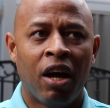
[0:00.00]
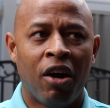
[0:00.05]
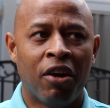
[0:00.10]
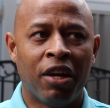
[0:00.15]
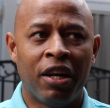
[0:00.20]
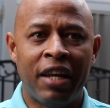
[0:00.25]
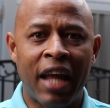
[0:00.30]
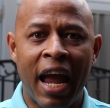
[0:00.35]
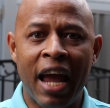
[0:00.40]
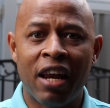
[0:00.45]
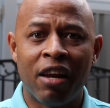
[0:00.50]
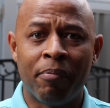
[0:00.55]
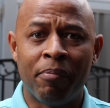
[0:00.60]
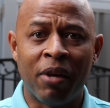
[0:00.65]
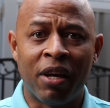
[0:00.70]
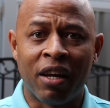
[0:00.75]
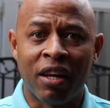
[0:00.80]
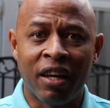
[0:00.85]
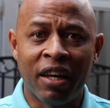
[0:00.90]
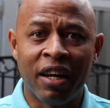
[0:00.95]
on a day and it'll
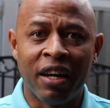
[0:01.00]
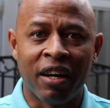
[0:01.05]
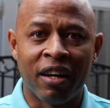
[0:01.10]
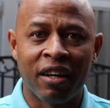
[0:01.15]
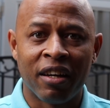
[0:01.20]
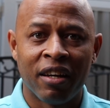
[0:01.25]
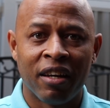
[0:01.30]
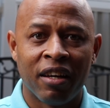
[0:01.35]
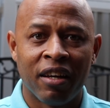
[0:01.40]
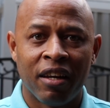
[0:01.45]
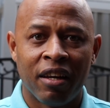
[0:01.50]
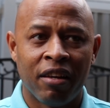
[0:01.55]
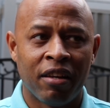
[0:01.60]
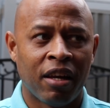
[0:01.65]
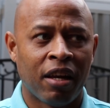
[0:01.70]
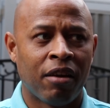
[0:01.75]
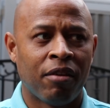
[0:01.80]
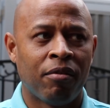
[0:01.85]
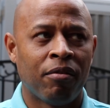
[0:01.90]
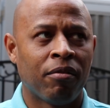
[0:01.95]
be clear. You're
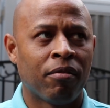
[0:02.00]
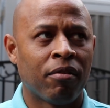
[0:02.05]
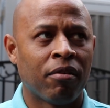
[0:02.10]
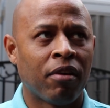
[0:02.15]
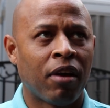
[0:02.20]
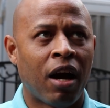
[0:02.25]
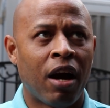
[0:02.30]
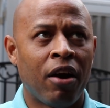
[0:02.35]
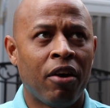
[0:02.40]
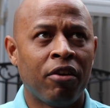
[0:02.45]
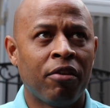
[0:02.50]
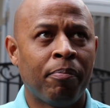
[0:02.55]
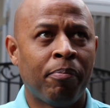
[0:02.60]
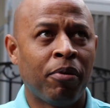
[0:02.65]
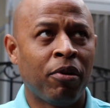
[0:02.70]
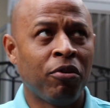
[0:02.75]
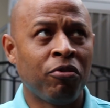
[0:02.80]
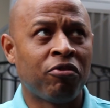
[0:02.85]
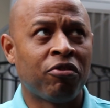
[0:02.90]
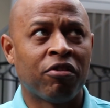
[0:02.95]
like, I heard the
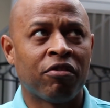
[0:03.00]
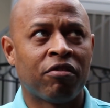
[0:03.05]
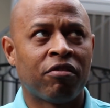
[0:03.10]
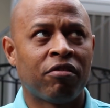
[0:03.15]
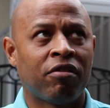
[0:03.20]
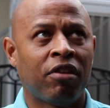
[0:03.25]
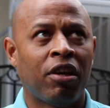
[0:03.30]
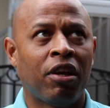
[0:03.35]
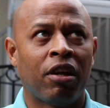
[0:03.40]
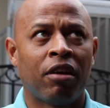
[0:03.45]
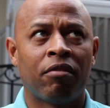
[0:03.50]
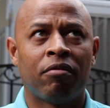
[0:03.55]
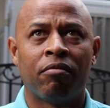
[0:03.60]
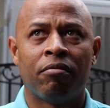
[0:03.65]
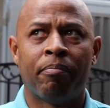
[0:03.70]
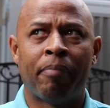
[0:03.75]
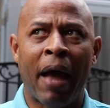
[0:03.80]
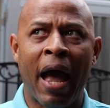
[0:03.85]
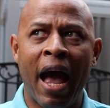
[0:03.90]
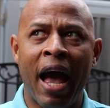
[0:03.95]
pollution's like,
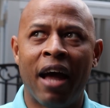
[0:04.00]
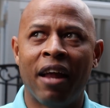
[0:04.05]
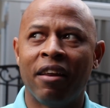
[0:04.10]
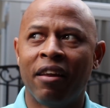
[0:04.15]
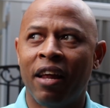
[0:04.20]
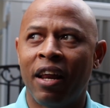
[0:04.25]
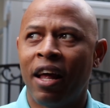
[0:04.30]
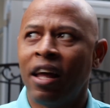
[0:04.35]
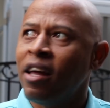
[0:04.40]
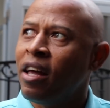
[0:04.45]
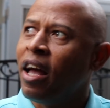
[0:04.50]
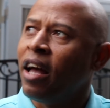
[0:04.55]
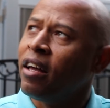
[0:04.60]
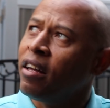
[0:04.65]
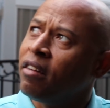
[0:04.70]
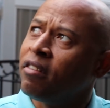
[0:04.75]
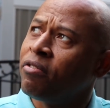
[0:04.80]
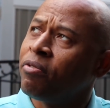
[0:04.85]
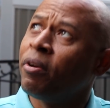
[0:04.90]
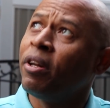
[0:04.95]
bad, and
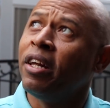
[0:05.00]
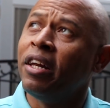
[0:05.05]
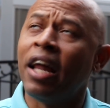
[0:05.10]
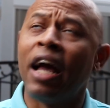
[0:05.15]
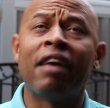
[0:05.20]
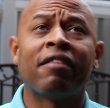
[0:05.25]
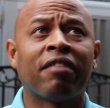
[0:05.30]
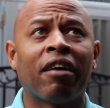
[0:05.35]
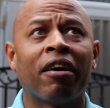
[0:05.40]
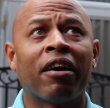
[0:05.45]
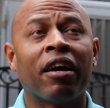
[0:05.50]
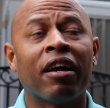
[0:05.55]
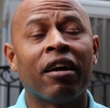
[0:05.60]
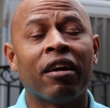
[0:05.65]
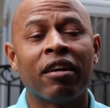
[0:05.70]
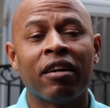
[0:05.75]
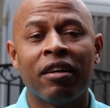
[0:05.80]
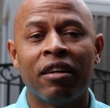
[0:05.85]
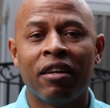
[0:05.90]
it's really nice out here.